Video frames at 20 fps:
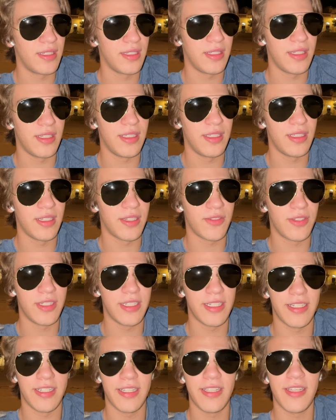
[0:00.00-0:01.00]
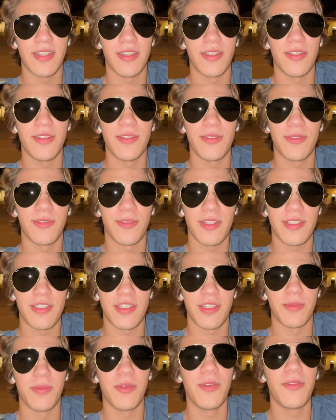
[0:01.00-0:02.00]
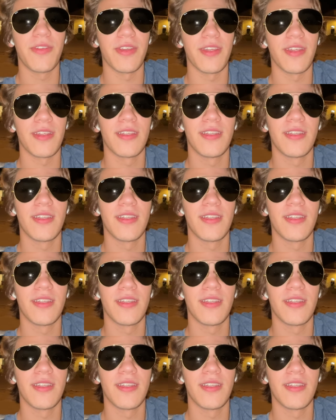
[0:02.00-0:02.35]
the great idea of watching a movie.